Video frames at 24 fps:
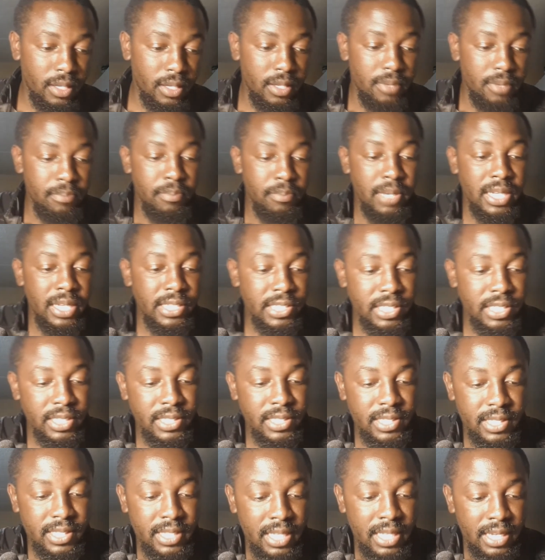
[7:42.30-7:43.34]

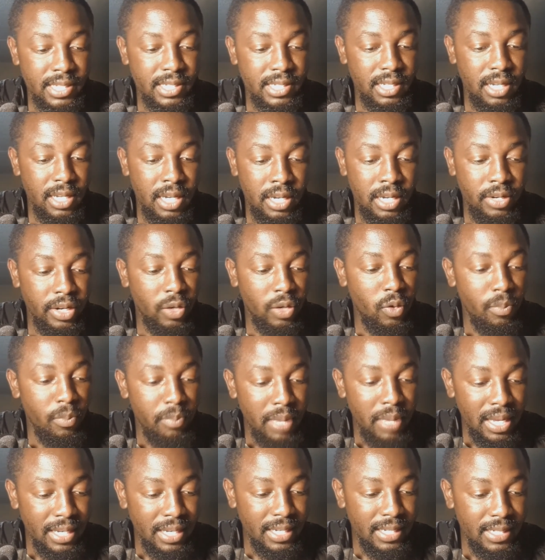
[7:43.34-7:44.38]
measures that are
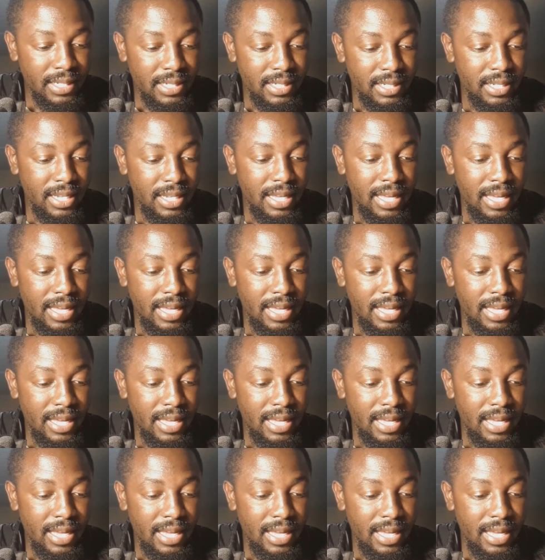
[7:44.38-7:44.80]
recommended